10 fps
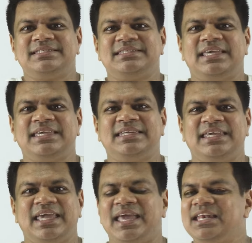C,
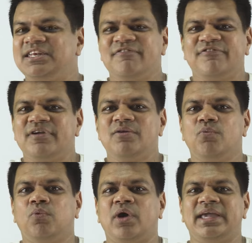D in
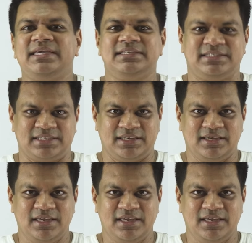different ways.